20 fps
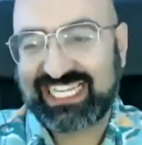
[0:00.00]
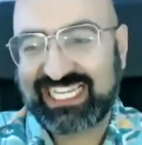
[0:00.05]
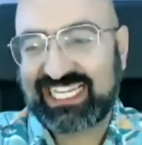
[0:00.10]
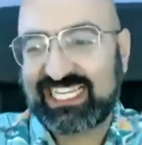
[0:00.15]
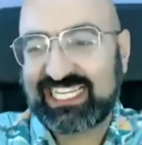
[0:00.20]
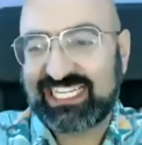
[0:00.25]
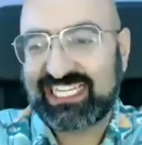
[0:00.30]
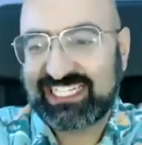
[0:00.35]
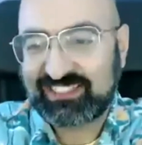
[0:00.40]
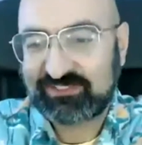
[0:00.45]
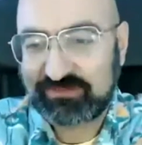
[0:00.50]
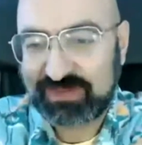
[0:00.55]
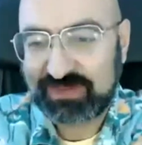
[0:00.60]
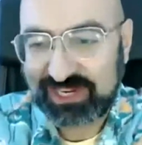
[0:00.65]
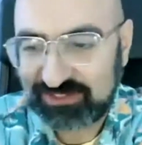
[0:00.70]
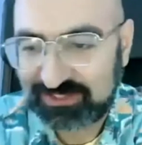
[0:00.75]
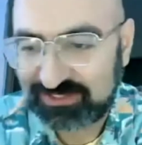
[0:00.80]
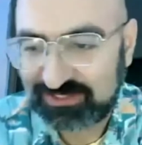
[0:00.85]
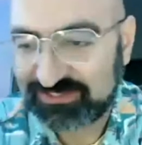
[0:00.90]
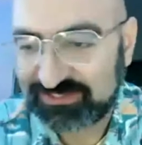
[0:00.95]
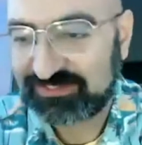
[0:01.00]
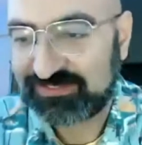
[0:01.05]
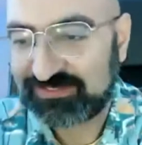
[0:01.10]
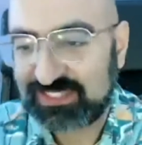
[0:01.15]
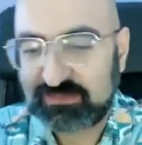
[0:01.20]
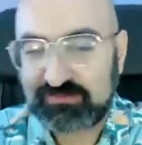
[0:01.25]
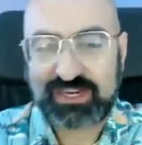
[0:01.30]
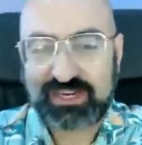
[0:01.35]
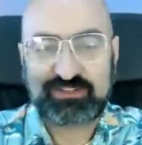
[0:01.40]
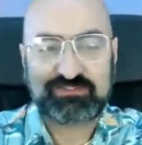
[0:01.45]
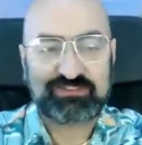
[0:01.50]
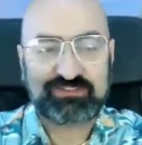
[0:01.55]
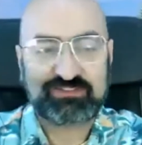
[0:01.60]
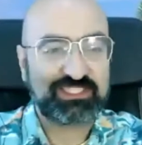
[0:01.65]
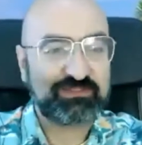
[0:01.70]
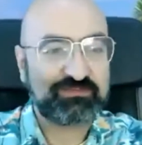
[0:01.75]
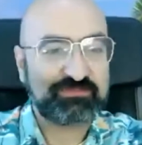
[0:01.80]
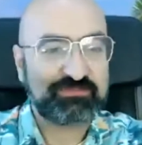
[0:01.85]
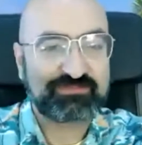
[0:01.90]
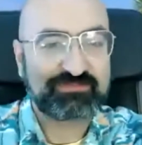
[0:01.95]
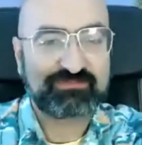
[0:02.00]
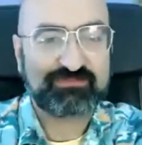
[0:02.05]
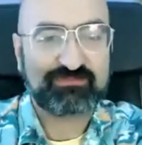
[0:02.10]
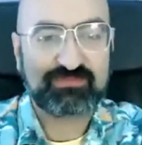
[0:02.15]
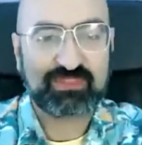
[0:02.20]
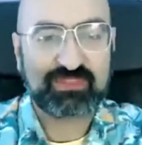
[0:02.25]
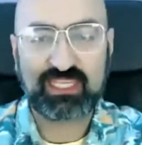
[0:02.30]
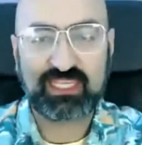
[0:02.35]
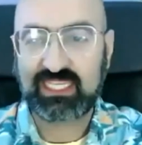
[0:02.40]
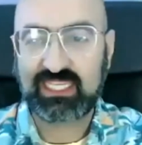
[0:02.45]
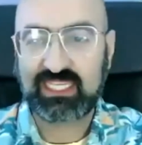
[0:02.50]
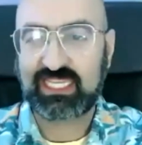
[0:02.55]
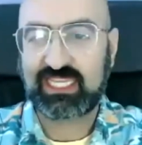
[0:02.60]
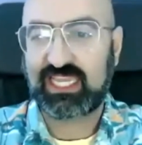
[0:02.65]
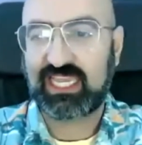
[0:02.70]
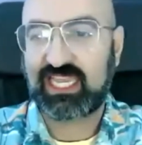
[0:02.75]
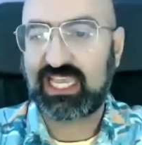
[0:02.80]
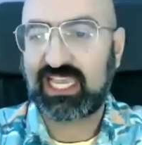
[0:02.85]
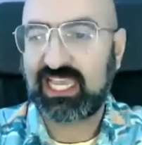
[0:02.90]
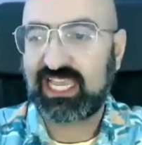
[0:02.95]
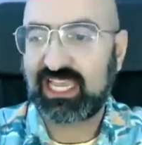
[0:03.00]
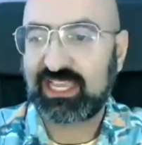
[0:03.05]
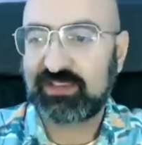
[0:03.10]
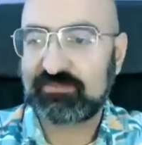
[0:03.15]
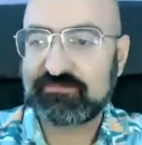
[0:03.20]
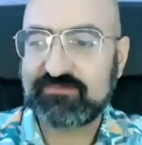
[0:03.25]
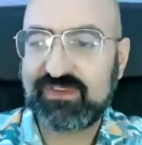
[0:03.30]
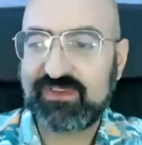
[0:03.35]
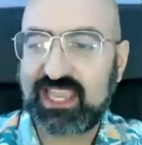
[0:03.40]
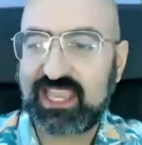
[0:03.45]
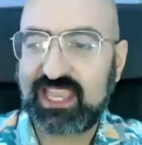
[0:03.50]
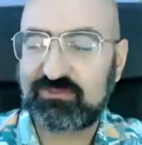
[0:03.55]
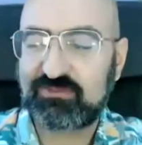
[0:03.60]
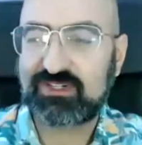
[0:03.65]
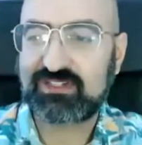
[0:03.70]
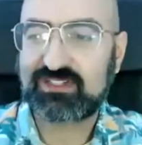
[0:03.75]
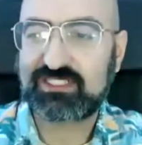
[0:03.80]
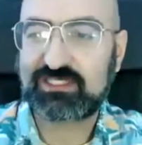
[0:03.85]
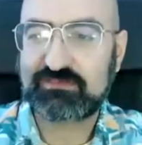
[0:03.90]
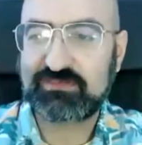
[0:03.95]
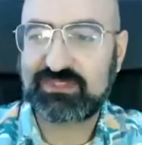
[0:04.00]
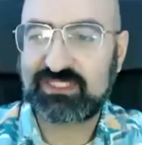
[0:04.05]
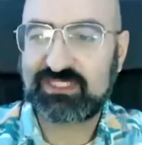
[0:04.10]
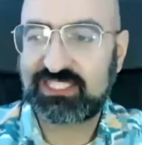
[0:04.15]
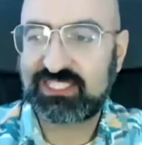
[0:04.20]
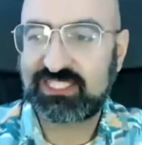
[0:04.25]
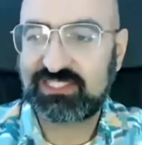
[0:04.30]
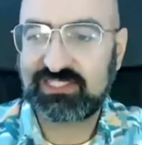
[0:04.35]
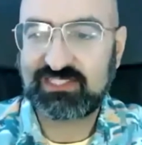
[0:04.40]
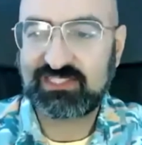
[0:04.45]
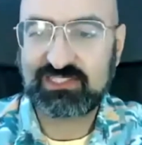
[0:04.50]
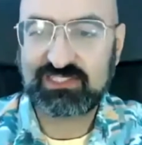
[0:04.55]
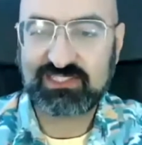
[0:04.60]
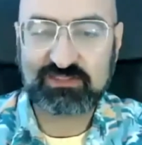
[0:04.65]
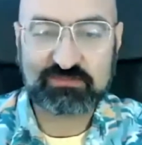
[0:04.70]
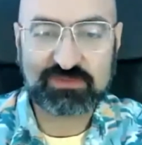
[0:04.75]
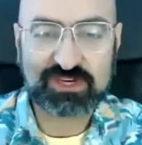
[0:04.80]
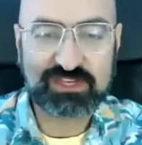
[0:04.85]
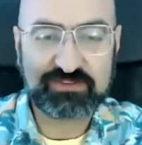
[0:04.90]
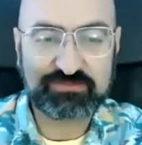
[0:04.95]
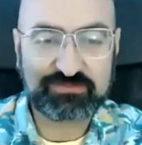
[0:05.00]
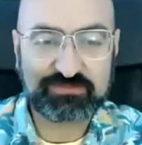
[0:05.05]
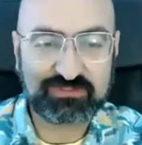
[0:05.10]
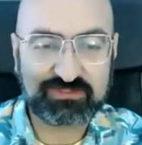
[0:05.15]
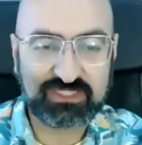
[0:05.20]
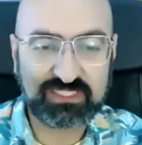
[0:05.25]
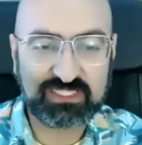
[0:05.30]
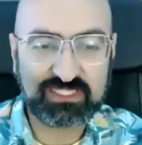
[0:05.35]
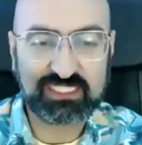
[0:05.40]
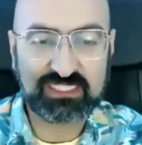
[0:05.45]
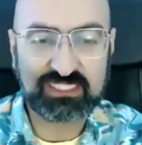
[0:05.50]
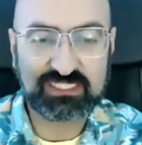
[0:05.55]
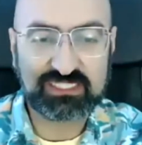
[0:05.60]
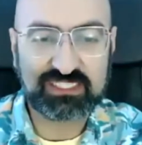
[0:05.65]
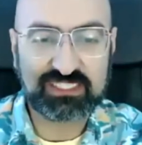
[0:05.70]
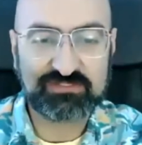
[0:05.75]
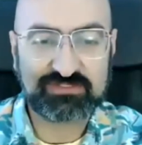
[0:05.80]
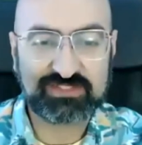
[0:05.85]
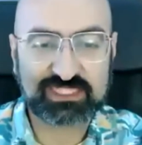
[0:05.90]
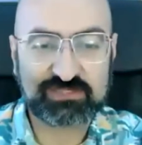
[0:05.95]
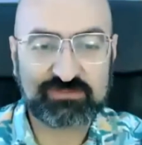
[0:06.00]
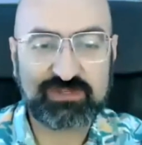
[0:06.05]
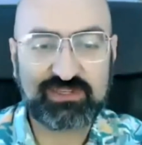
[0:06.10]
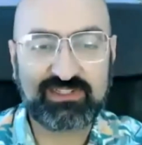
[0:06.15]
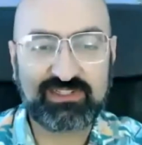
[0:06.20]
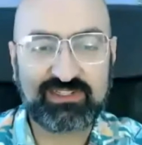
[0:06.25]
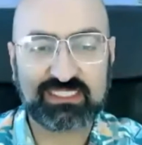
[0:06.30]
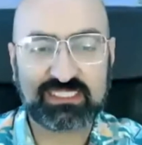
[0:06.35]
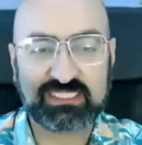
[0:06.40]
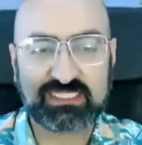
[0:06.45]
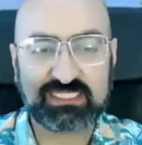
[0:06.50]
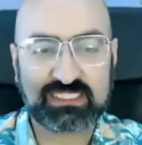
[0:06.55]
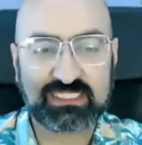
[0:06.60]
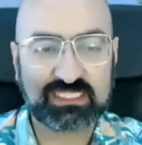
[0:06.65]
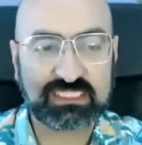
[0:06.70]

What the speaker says: The power of Zoom, and welcome to the Mindful New Year's Eve experience.